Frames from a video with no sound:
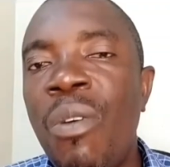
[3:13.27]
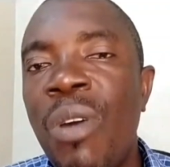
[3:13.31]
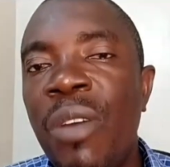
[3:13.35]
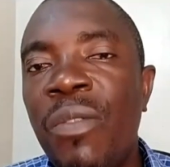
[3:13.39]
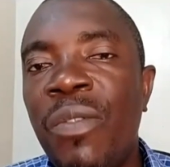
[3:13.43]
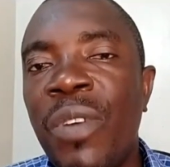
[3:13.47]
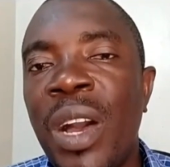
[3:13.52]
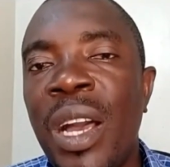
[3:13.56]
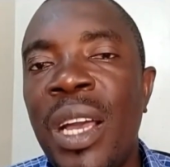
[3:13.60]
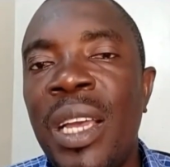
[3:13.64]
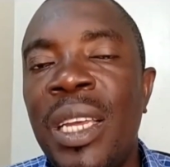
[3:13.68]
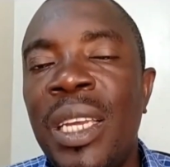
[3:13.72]

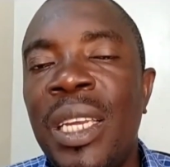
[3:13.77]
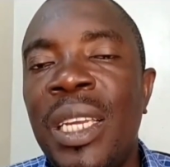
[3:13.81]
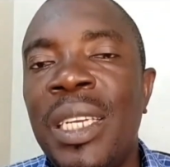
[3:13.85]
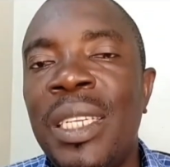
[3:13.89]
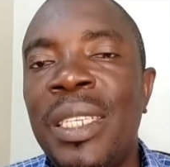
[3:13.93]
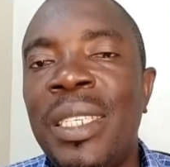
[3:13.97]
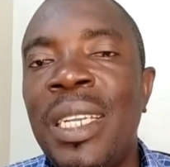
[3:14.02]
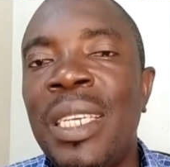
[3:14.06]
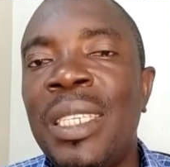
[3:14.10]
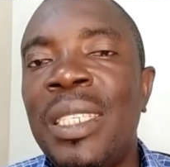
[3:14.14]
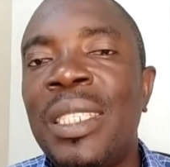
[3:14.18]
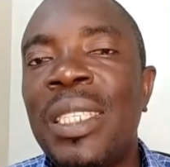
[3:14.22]
However,
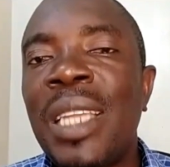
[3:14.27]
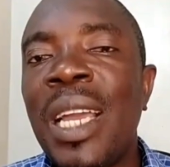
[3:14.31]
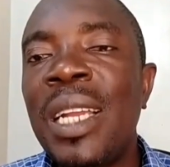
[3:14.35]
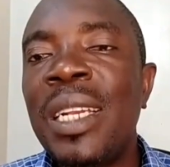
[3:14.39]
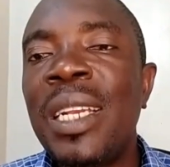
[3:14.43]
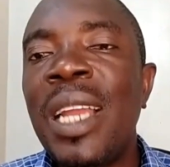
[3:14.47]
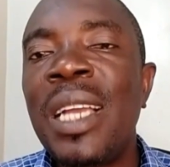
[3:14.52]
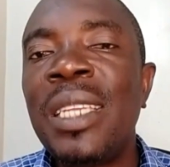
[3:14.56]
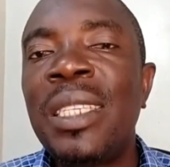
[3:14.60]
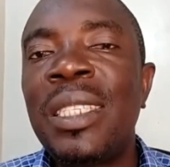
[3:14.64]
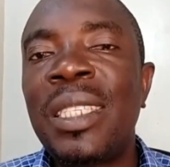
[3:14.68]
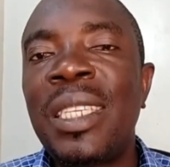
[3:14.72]
the
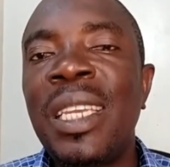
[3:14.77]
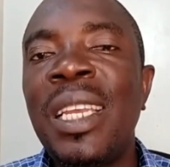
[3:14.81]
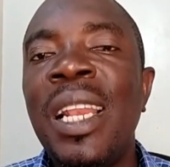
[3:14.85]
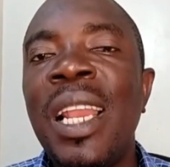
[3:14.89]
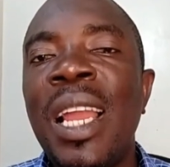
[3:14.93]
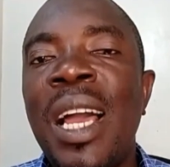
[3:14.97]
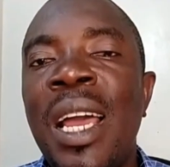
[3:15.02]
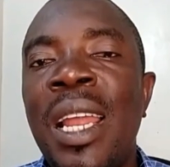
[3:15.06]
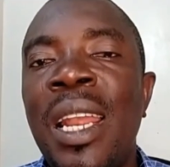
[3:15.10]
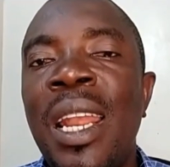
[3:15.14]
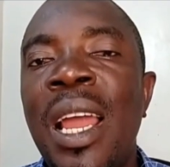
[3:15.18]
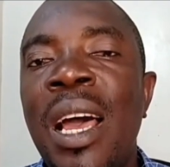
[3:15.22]
standard
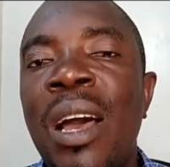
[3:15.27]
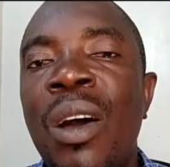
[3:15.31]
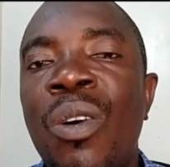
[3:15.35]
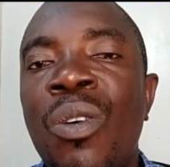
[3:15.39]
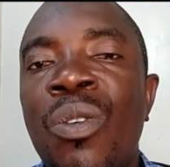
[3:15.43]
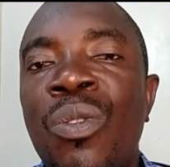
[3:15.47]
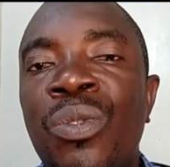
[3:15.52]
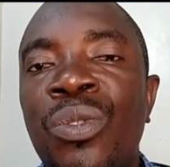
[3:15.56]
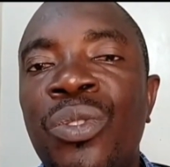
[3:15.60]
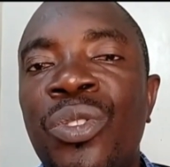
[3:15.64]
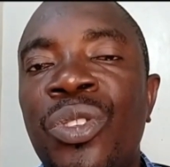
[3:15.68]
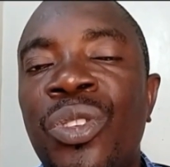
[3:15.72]
still
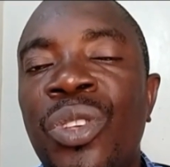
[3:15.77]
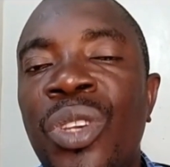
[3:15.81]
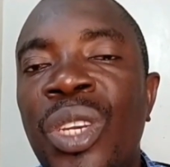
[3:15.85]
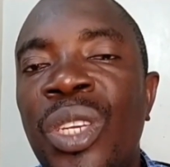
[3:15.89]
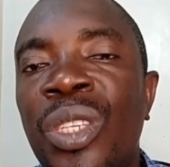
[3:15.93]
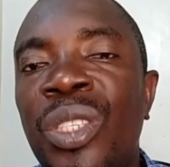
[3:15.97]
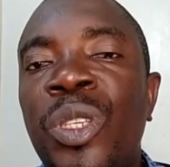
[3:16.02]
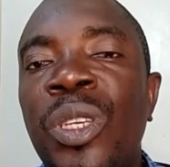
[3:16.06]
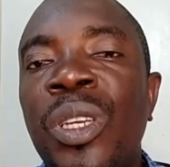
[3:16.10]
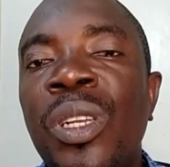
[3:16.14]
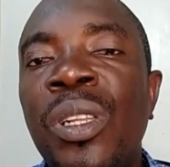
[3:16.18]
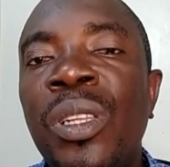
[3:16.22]
allows
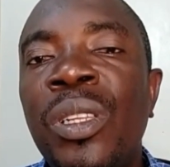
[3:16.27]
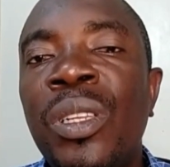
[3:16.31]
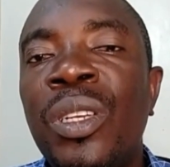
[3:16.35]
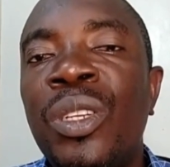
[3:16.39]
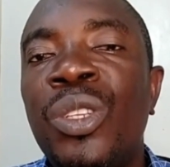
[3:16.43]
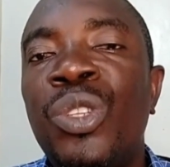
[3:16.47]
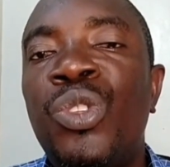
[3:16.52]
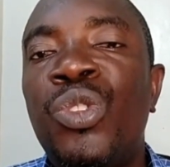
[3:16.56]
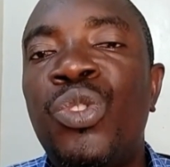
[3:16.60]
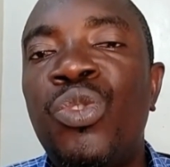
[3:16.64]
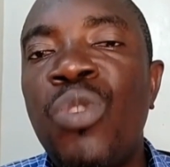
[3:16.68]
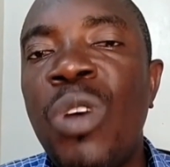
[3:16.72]
up till
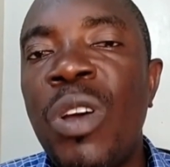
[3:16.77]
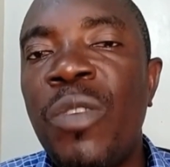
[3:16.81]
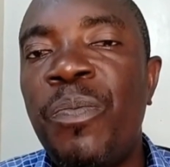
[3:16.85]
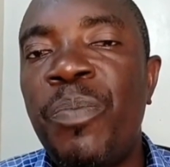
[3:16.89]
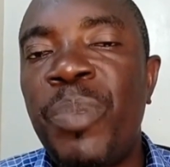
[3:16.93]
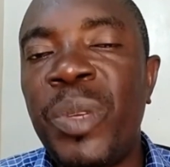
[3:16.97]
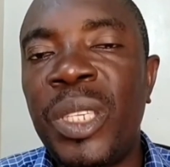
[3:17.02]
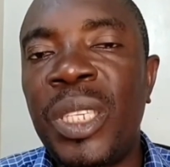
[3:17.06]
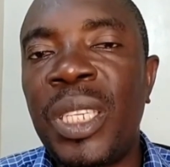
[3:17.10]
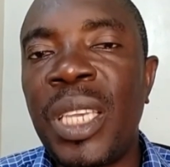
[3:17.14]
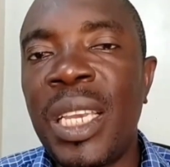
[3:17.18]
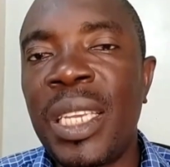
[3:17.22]

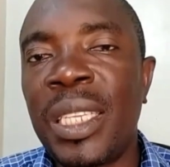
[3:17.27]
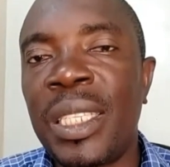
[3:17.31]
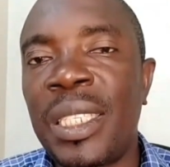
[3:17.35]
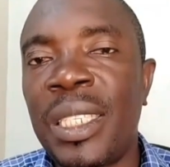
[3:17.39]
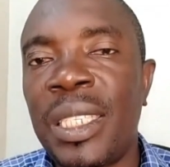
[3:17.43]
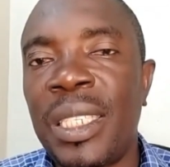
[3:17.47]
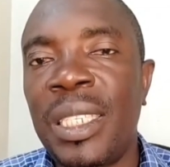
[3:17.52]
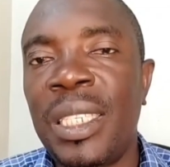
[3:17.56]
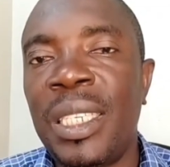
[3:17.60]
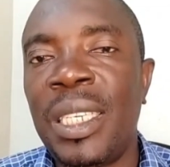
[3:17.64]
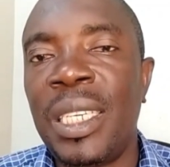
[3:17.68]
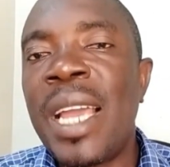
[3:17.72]

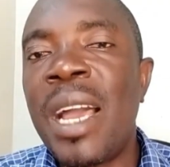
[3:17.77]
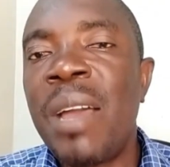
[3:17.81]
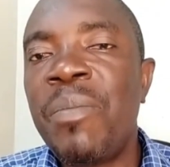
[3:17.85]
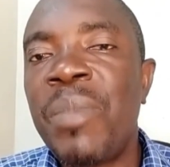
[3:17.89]
12%.